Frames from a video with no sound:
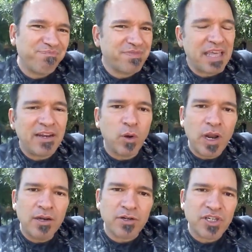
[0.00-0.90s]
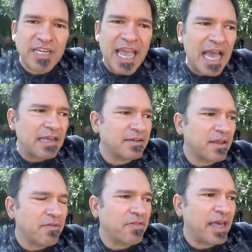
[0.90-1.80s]
they don't understand
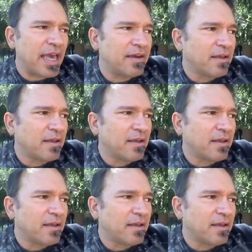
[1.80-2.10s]
that,